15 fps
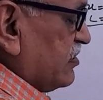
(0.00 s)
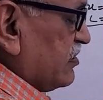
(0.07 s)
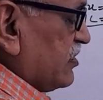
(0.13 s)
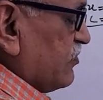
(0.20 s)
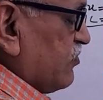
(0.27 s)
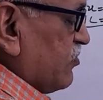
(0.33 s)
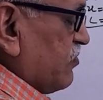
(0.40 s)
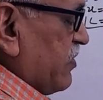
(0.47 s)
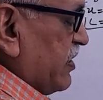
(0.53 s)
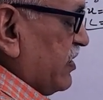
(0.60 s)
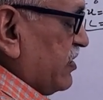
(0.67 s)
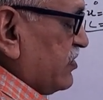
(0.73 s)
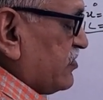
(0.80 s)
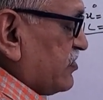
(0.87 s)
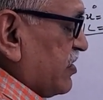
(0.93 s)
therefore
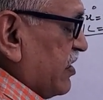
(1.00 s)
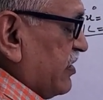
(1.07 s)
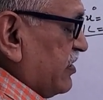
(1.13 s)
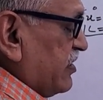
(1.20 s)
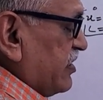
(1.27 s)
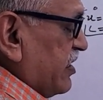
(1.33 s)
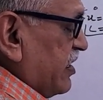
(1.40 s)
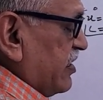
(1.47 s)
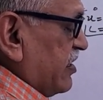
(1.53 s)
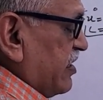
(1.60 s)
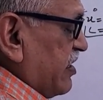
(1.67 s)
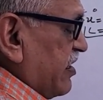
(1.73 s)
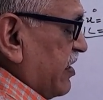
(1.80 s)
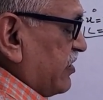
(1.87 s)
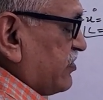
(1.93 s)
minus sine
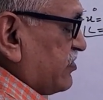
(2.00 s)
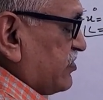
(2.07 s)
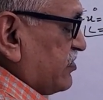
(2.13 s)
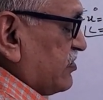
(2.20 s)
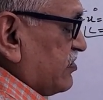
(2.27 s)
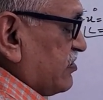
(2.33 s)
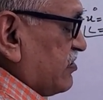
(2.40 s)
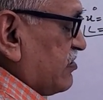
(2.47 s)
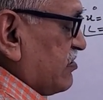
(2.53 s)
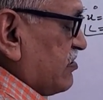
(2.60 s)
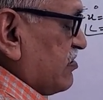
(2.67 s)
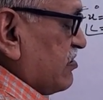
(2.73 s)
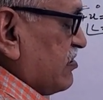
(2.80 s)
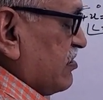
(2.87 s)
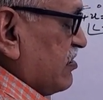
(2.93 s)
nx
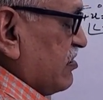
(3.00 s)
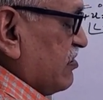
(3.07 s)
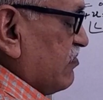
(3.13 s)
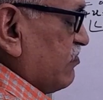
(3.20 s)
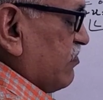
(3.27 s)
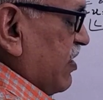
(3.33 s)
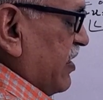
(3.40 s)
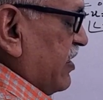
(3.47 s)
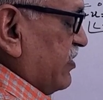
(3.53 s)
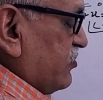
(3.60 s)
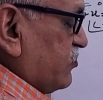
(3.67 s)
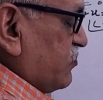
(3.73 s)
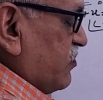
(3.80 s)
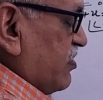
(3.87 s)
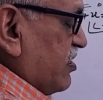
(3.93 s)
by n
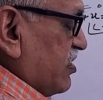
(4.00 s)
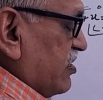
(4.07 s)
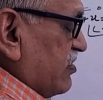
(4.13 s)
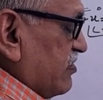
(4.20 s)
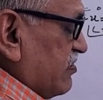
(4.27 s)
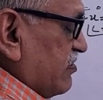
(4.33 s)
square,